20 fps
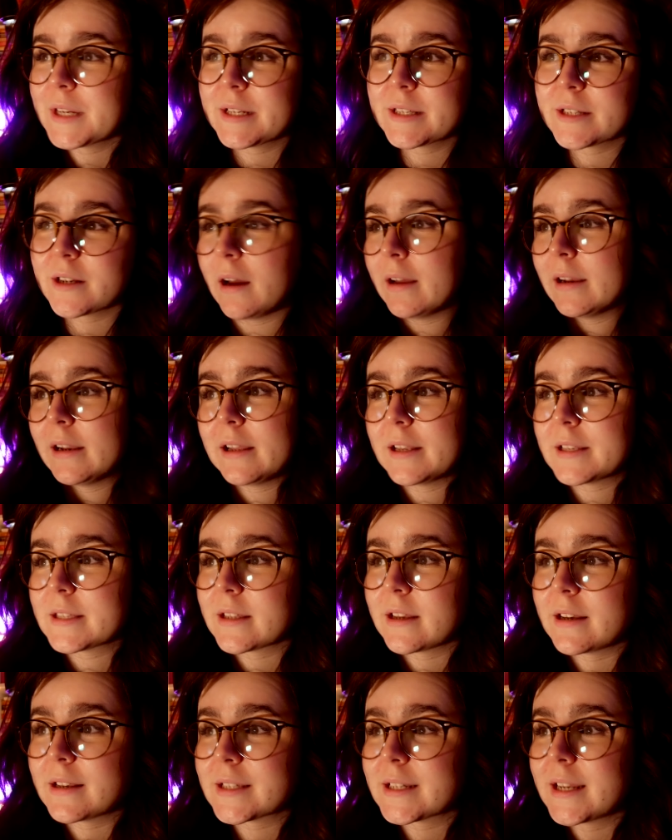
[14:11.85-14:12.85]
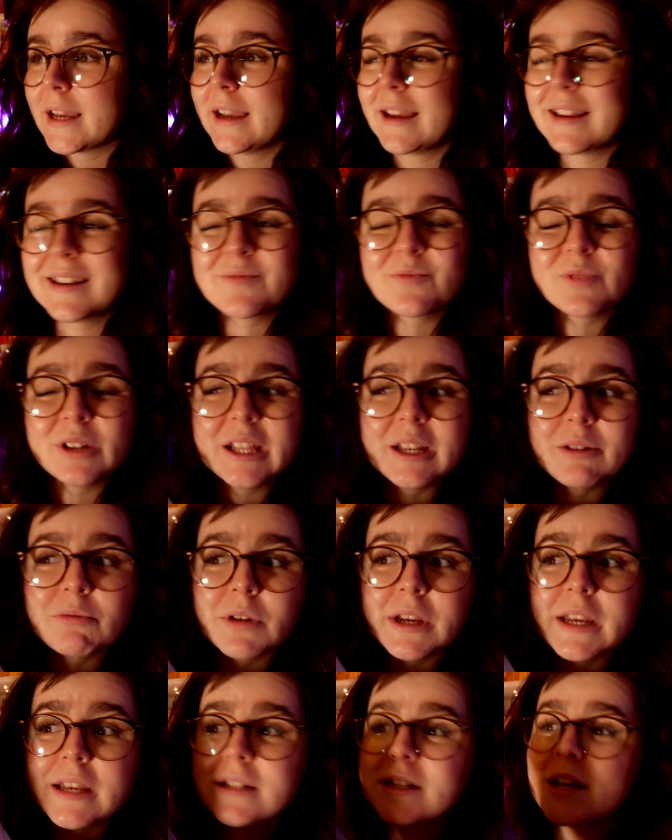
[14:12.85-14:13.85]
I started it last Thursday. I didn't really
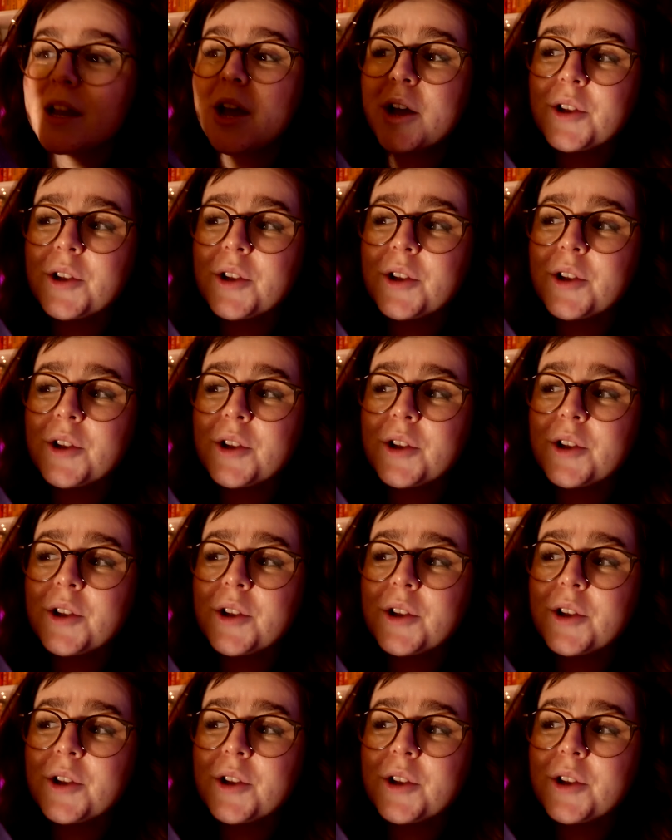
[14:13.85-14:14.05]
read